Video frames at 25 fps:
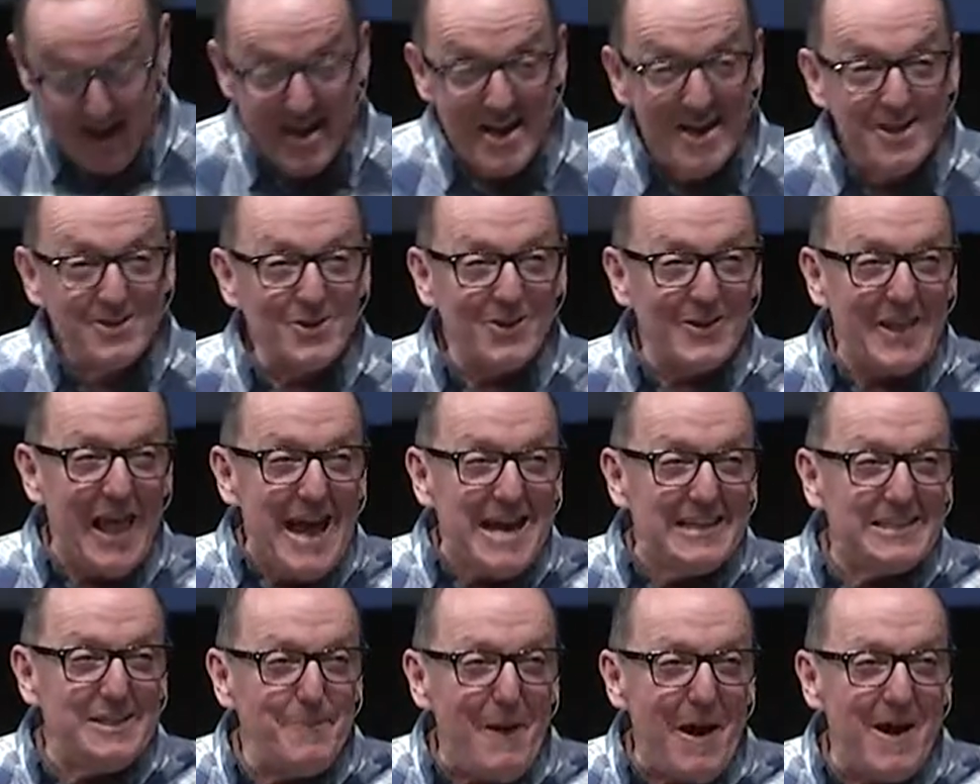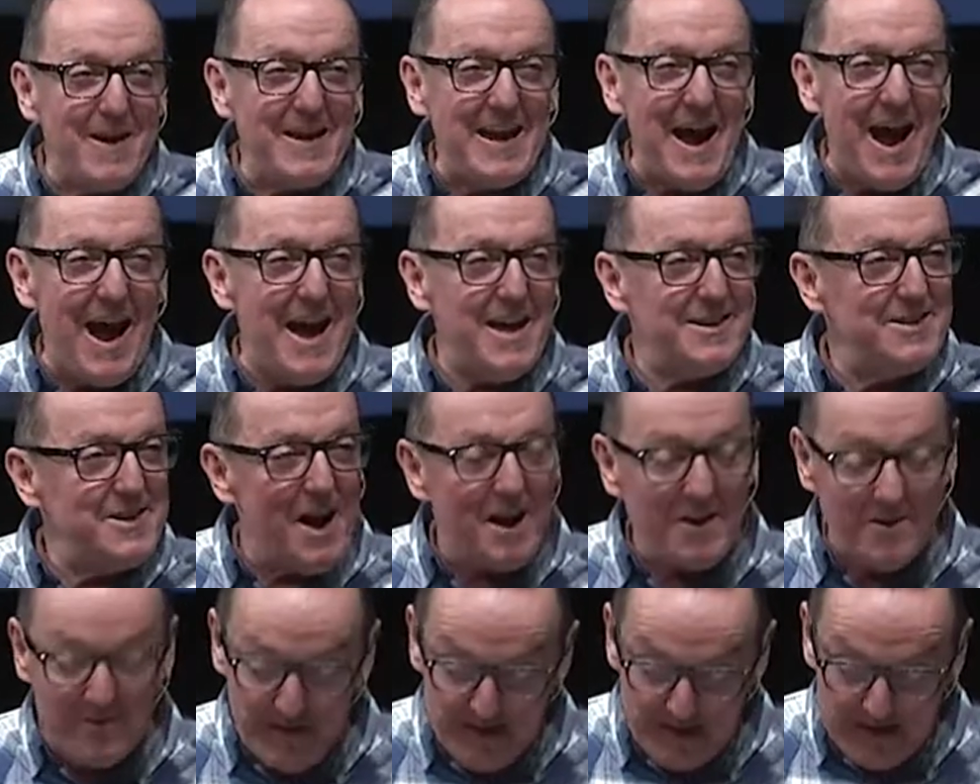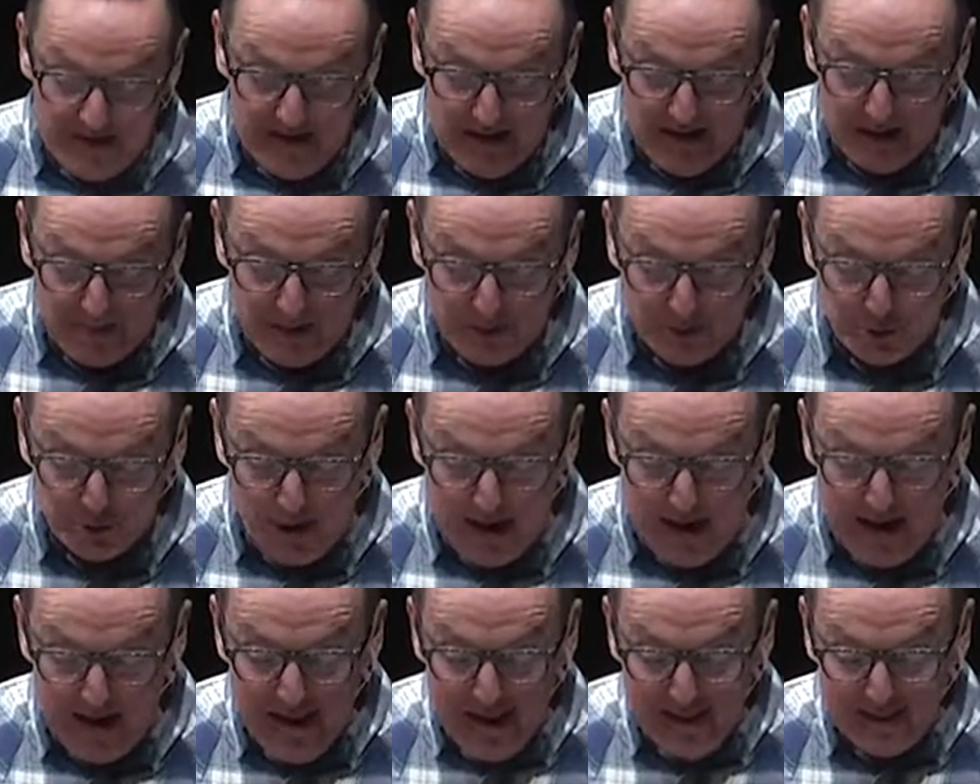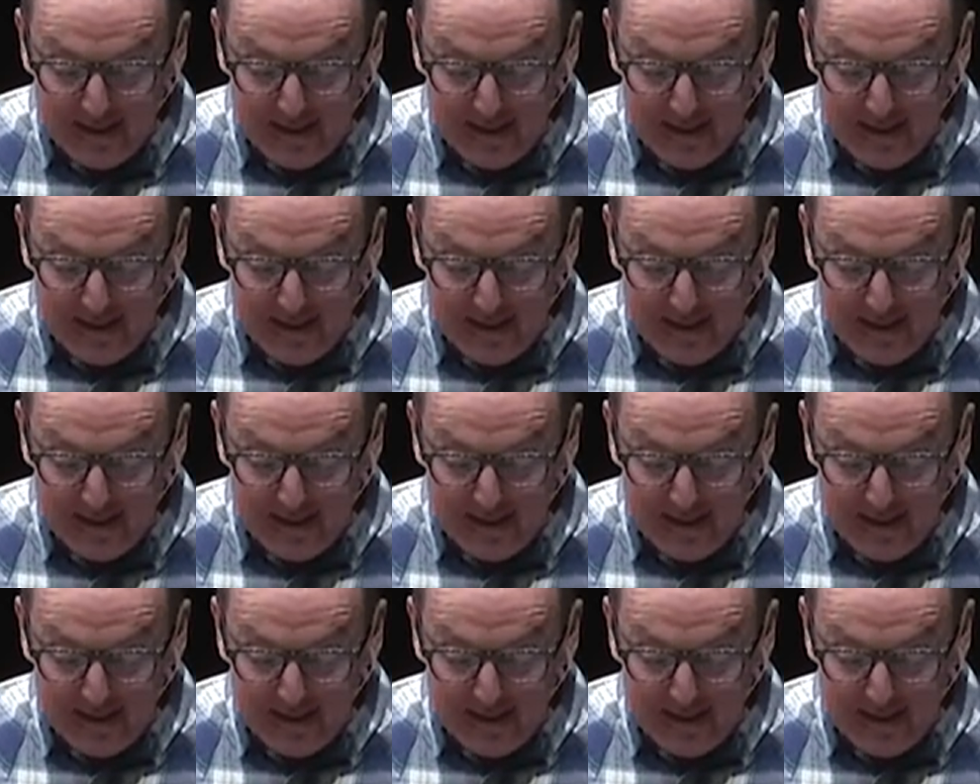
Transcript: So lies about God, doctrine of demons, right?